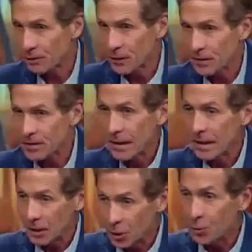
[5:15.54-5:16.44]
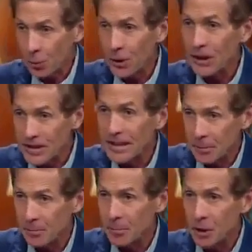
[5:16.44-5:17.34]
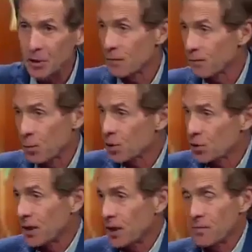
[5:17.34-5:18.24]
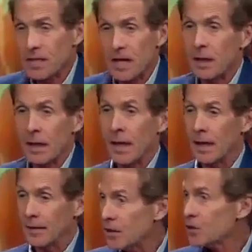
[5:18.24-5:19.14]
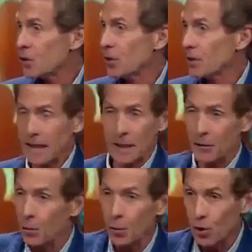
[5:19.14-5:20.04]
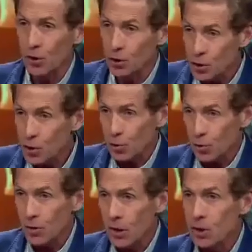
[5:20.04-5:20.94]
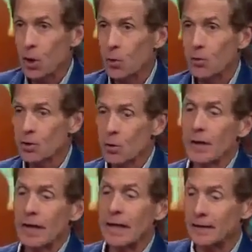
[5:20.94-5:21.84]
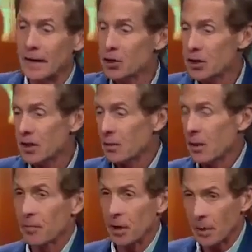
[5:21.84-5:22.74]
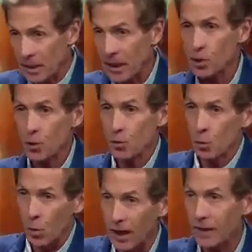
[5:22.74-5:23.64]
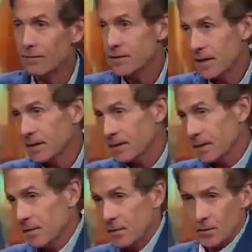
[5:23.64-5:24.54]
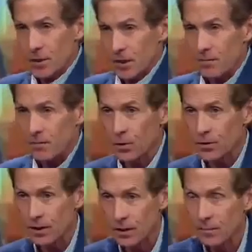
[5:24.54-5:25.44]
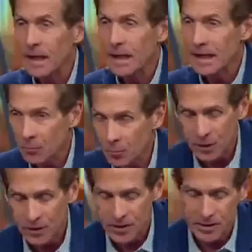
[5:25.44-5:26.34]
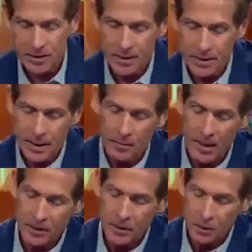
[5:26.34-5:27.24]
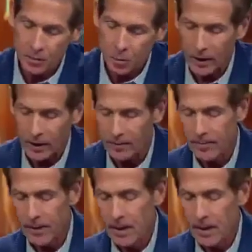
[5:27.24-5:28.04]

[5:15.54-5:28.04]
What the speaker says: offense, you're pretty deep because the fourth-string comes out and they start laying the wood on you too. So again, they just keep coming at you in waves, second team, third team, fourth team in preseason. Now back to your point.